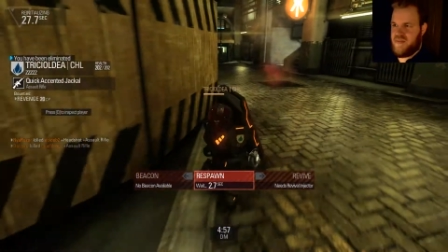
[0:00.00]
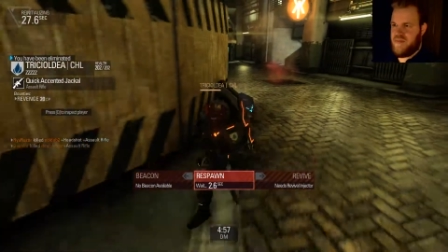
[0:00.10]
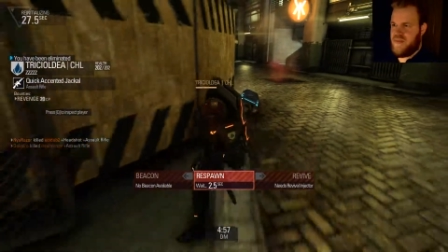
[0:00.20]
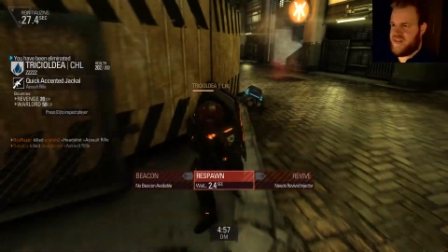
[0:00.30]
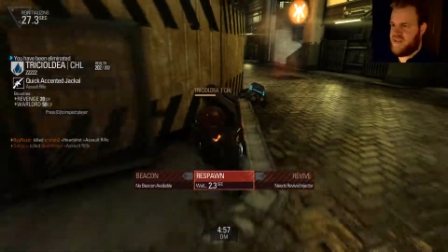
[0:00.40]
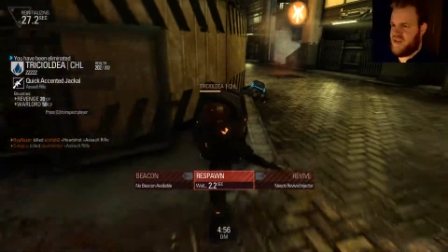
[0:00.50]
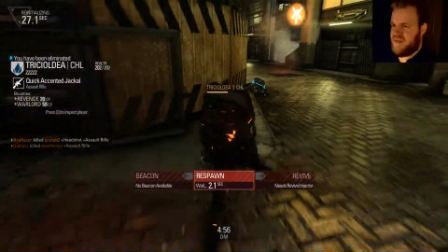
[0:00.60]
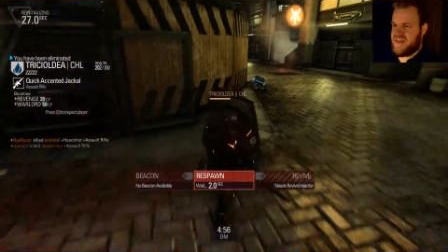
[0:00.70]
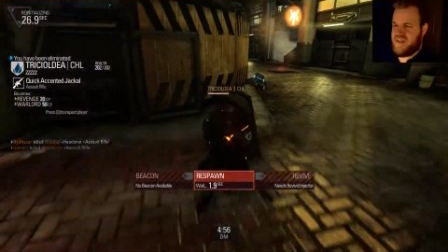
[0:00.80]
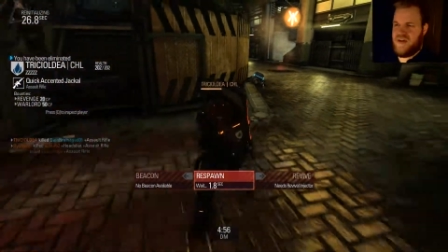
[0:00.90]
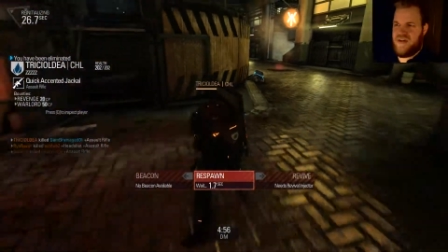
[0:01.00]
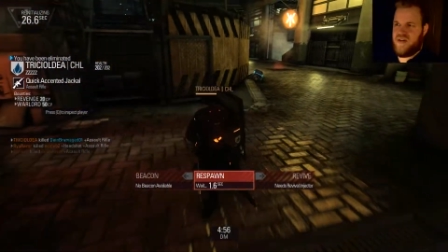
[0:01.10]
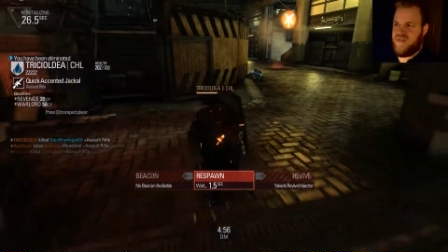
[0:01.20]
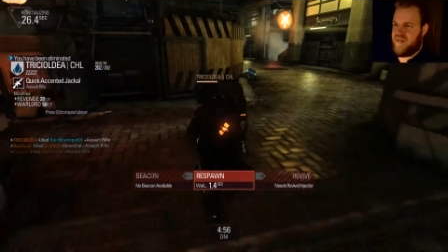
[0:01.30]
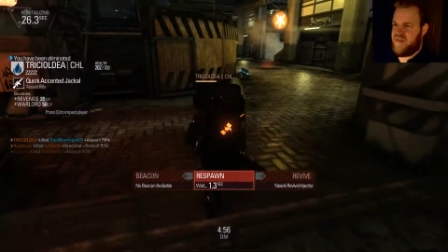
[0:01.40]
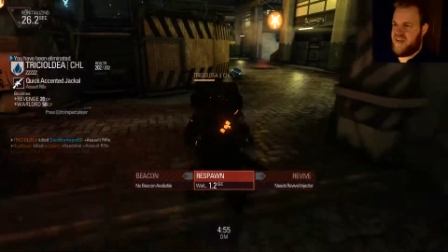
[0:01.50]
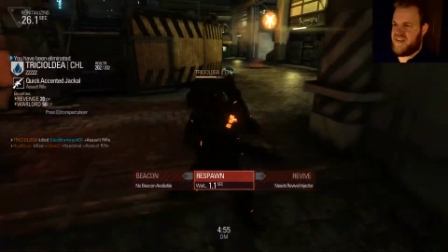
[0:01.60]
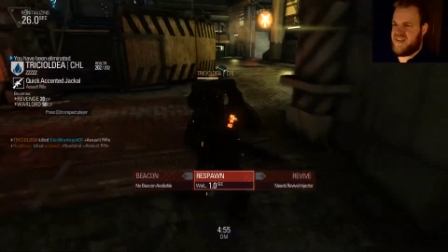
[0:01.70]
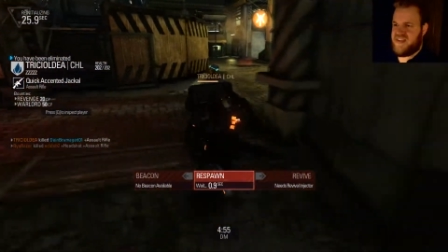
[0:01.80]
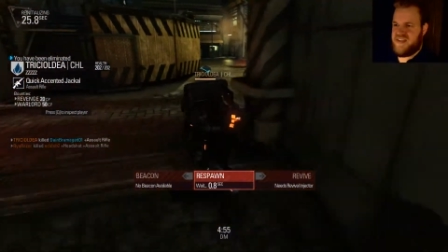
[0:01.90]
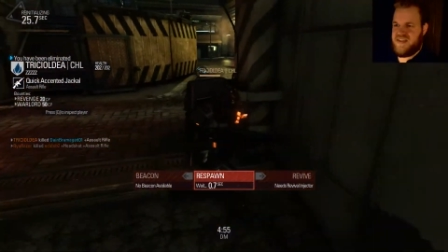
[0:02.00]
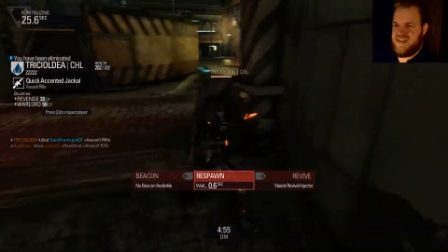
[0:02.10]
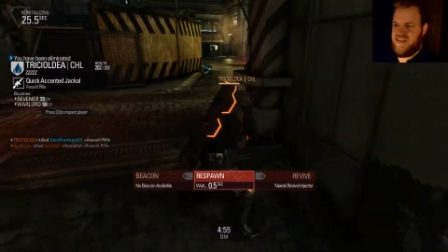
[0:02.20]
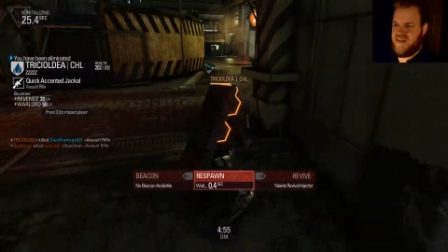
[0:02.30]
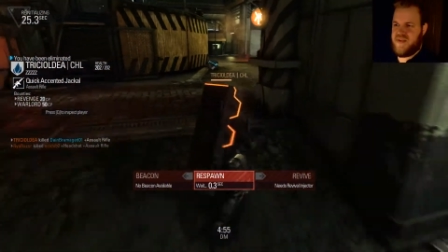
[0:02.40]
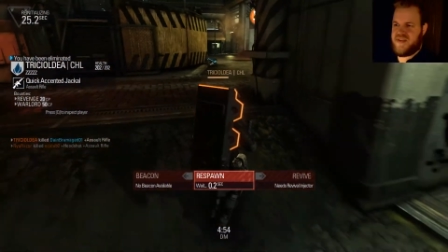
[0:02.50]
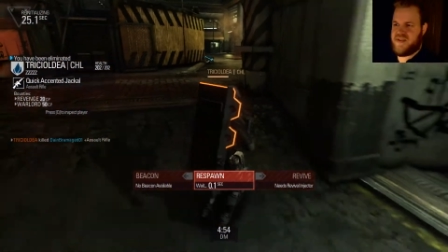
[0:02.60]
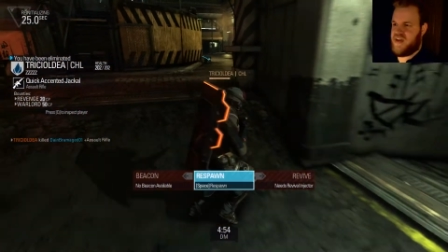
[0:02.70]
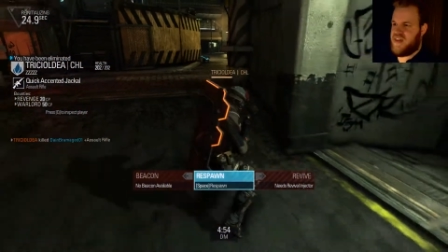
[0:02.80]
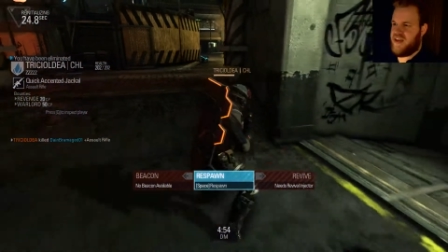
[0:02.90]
the muzzle jump is all over the place. I'm not sure I